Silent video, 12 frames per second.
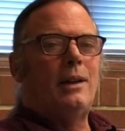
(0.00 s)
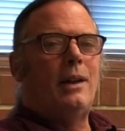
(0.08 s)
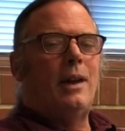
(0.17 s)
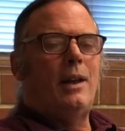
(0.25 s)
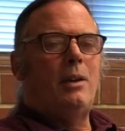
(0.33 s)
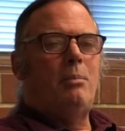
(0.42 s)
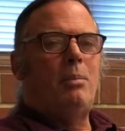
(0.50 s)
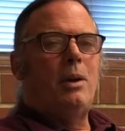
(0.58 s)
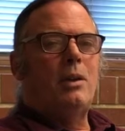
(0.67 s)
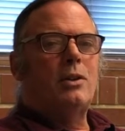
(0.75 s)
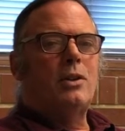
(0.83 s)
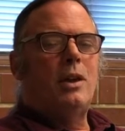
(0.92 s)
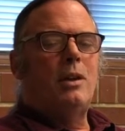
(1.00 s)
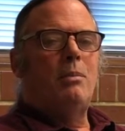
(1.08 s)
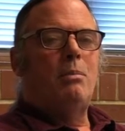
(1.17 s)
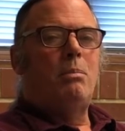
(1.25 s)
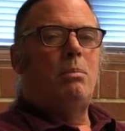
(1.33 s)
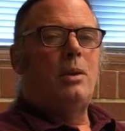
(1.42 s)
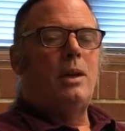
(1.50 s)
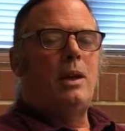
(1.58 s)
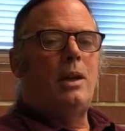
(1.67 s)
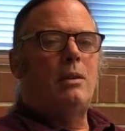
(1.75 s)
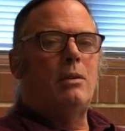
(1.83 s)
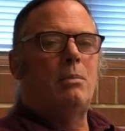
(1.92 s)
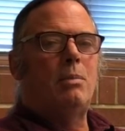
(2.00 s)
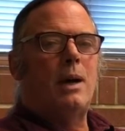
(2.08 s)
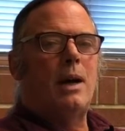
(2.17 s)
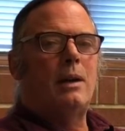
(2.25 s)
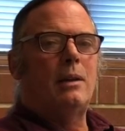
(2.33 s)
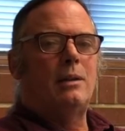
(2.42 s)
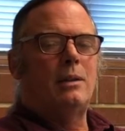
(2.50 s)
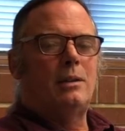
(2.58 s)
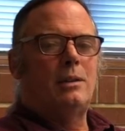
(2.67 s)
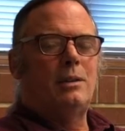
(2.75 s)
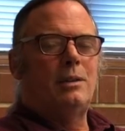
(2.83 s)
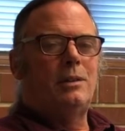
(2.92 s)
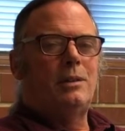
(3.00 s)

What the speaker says: then Birche Bui no Brakagut.